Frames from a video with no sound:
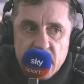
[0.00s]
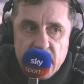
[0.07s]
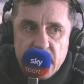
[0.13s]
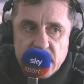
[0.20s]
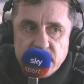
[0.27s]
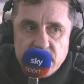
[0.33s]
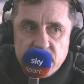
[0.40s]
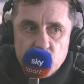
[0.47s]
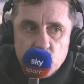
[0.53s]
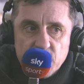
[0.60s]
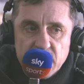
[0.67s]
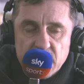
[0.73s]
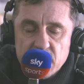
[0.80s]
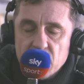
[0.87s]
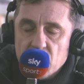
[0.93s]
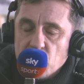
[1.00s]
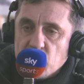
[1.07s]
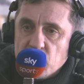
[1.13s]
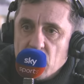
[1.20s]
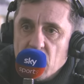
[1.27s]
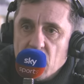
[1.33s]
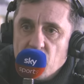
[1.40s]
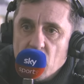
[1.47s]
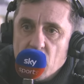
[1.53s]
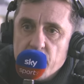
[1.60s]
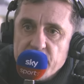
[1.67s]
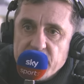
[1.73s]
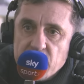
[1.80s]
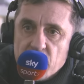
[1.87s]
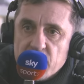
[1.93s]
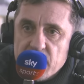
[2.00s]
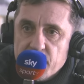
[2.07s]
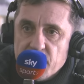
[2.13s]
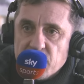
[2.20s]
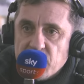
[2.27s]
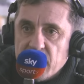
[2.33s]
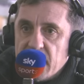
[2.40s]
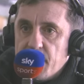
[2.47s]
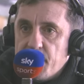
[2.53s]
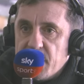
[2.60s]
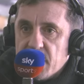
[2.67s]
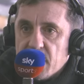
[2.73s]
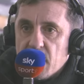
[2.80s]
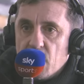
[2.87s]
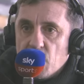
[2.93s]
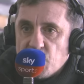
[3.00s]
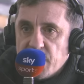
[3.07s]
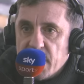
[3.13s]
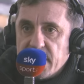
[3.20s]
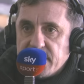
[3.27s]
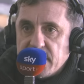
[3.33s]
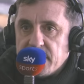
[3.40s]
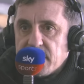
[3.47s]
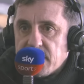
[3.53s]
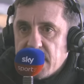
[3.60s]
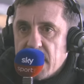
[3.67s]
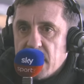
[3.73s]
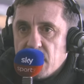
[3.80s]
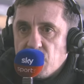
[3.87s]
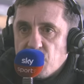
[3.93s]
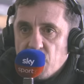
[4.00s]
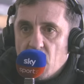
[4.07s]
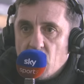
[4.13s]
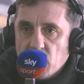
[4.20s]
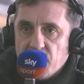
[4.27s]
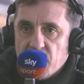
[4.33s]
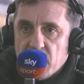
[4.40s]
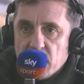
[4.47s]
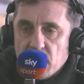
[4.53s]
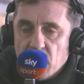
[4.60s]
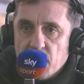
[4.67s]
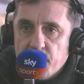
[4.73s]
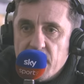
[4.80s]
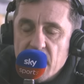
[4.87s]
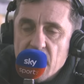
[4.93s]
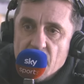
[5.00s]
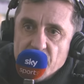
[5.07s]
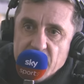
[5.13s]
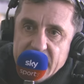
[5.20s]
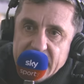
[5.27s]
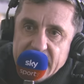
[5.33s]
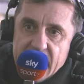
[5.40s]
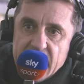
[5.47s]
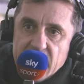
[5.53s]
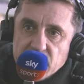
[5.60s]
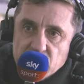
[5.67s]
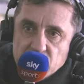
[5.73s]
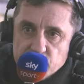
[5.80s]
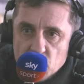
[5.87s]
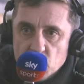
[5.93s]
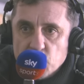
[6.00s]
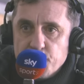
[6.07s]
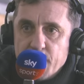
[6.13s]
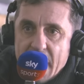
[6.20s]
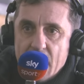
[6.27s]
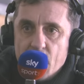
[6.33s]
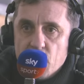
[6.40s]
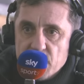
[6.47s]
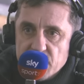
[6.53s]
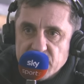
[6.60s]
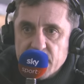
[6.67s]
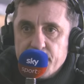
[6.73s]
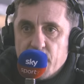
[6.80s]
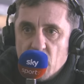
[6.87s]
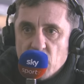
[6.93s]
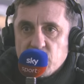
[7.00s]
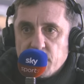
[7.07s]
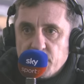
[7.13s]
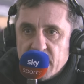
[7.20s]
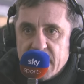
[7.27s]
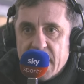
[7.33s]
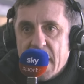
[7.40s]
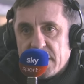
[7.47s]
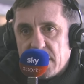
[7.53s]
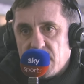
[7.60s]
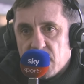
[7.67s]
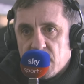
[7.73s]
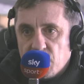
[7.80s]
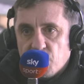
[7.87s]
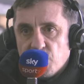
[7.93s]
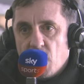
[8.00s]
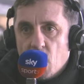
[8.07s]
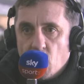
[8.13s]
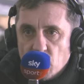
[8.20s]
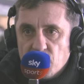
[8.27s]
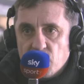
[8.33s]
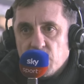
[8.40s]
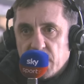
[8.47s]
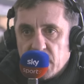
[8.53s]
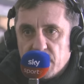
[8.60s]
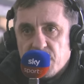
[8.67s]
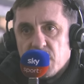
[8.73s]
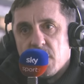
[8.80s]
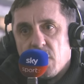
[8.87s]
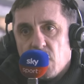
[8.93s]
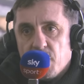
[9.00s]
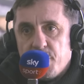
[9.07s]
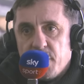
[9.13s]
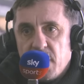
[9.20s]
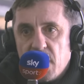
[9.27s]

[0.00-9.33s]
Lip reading: is within those sort of what would be documents that he'll be negotiating to take control of the club, that he gains as much power as he possibly can in the control and running of the club,